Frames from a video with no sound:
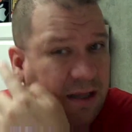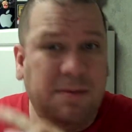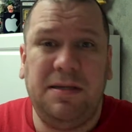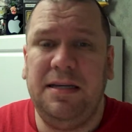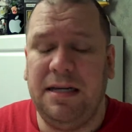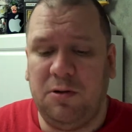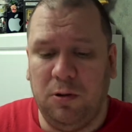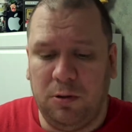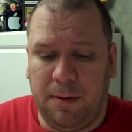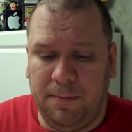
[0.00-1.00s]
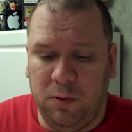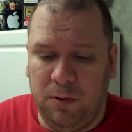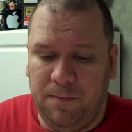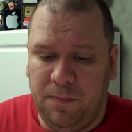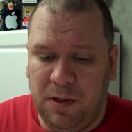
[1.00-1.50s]
Clemson East High School swimming
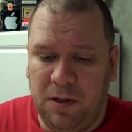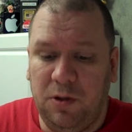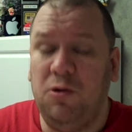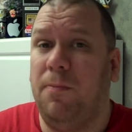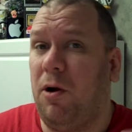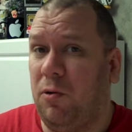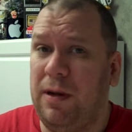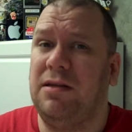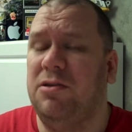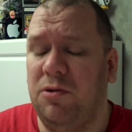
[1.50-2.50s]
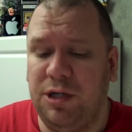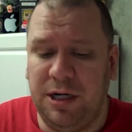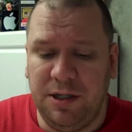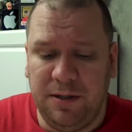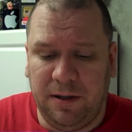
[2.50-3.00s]
pool through the Park and Rec
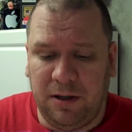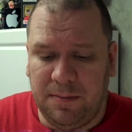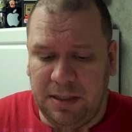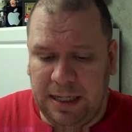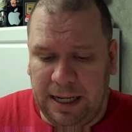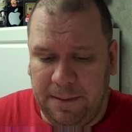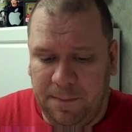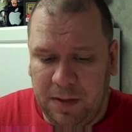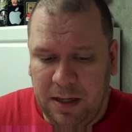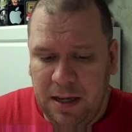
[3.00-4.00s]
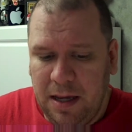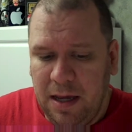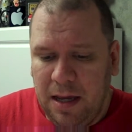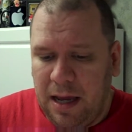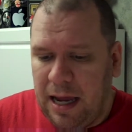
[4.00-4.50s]
Association in Clemson, Indiana.
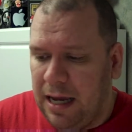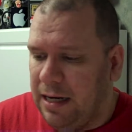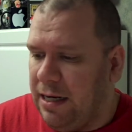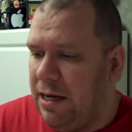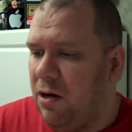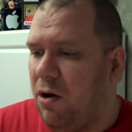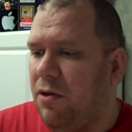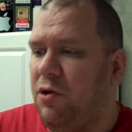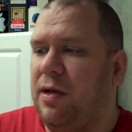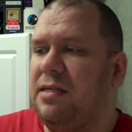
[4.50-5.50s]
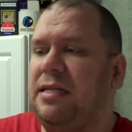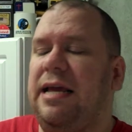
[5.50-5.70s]
And in here are the U.S.